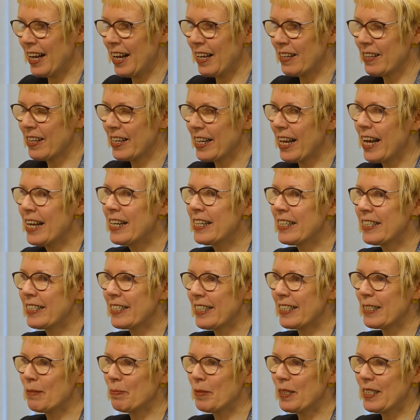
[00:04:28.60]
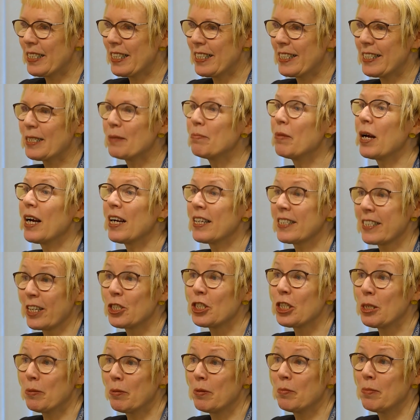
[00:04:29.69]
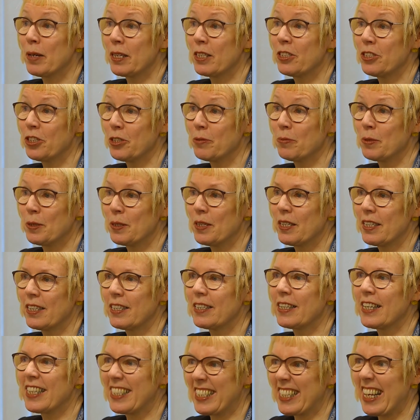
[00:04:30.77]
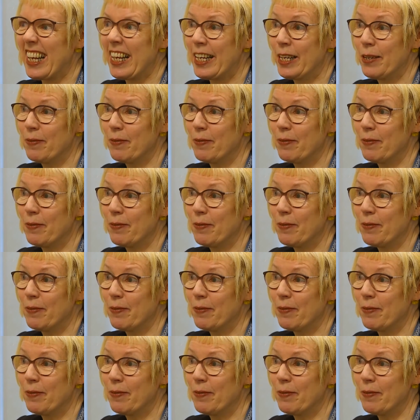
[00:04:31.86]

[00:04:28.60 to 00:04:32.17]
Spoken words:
I think any assessment system has got to be manageable, and that's key.